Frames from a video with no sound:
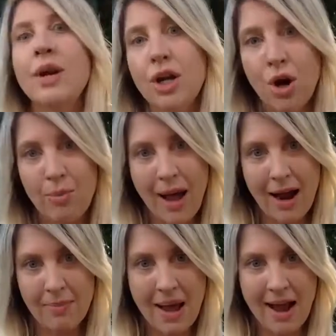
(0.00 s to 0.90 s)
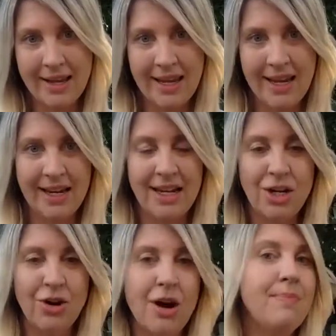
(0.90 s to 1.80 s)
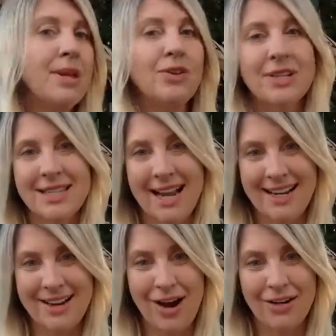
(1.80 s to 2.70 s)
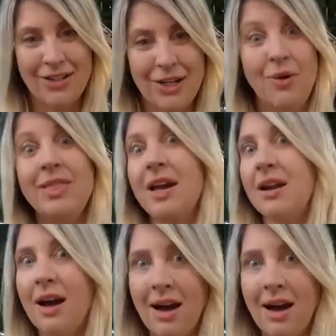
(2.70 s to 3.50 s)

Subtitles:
to go backpacking in Europe, but you decided not to. And then,